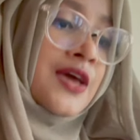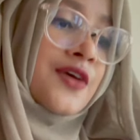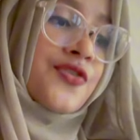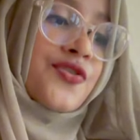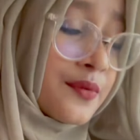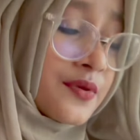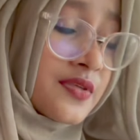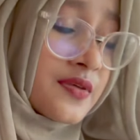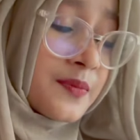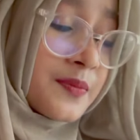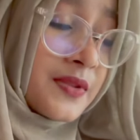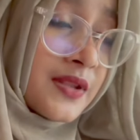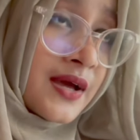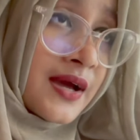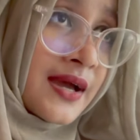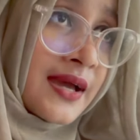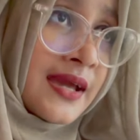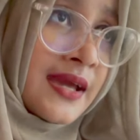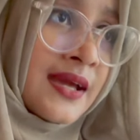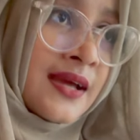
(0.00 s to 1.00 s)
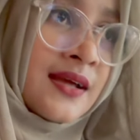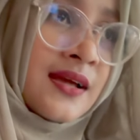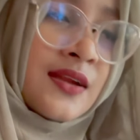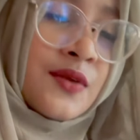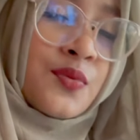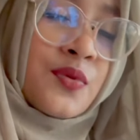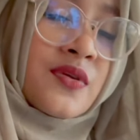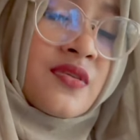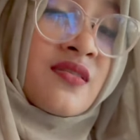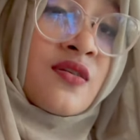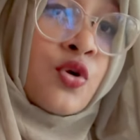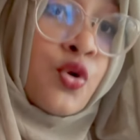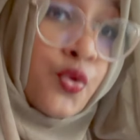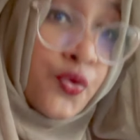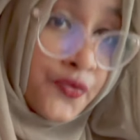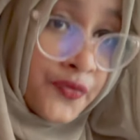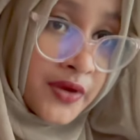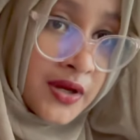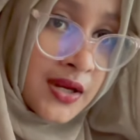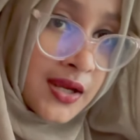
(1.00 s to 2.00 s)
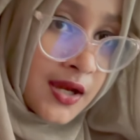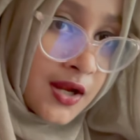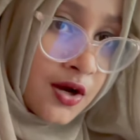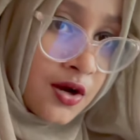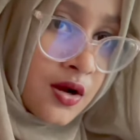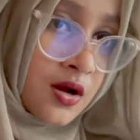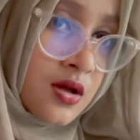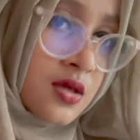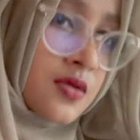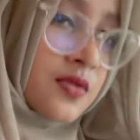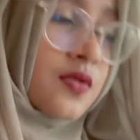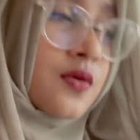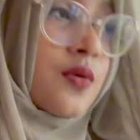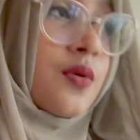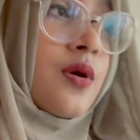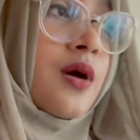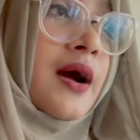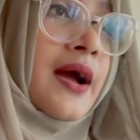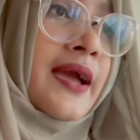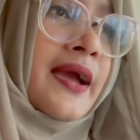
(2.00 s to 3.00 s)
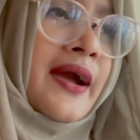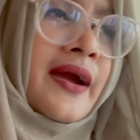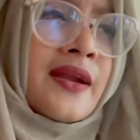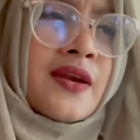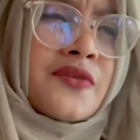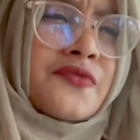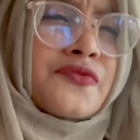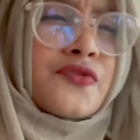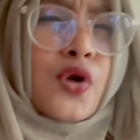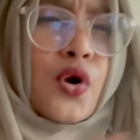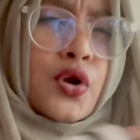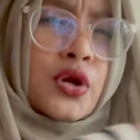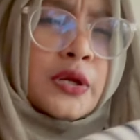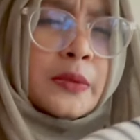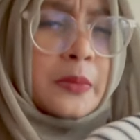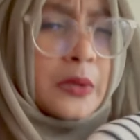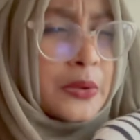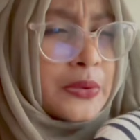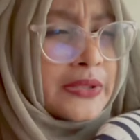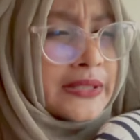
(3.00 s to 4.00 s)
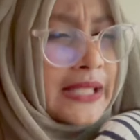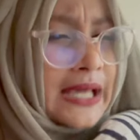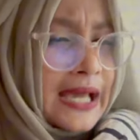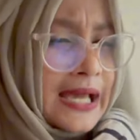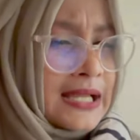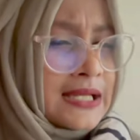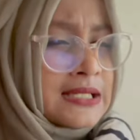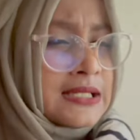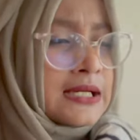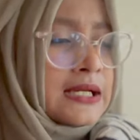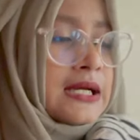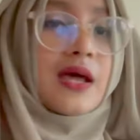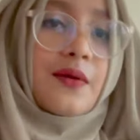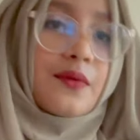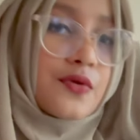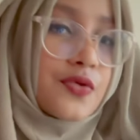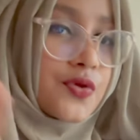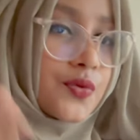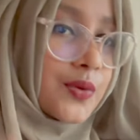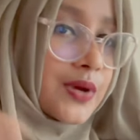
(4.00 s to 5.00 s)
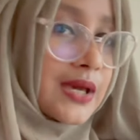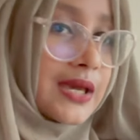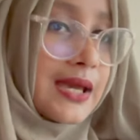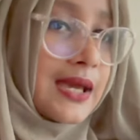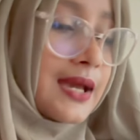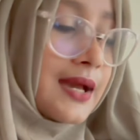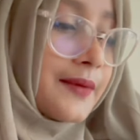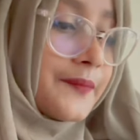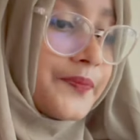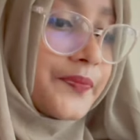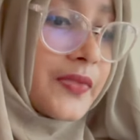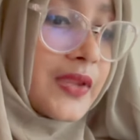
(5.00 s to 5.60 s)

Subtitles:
So I was applying, it was COVID era, so I kind of talked about that. That was okay.